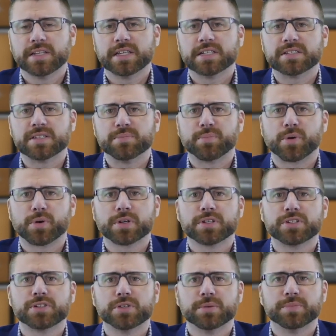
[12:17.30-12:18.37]
It's
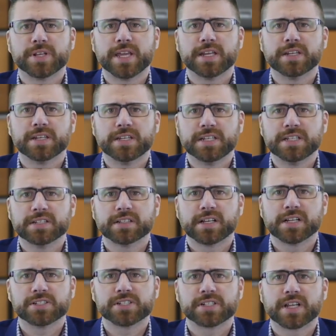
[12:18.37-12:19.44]
important to obtain an
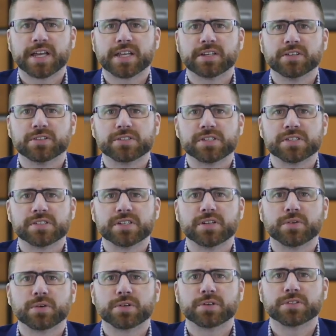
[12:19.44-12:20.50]
etiologic diagnosis in
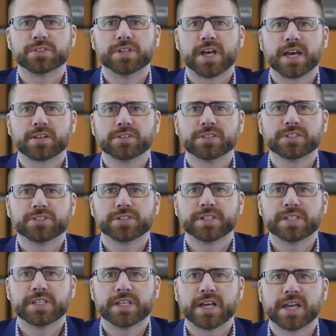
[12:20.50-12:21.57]
order to not only treat
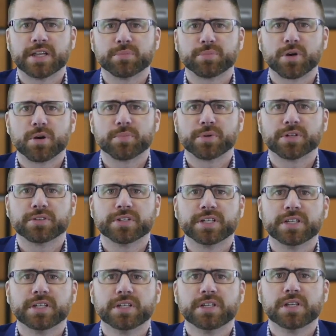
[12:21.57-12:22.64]
the eye
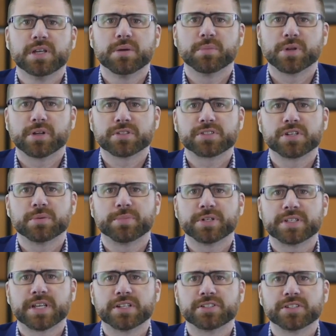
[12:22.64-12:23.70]
appropriately, but also to
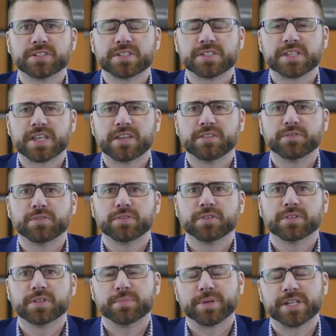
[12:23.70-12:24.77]
potentially save
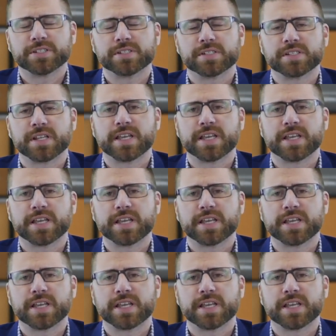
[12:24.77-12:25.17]
the patient's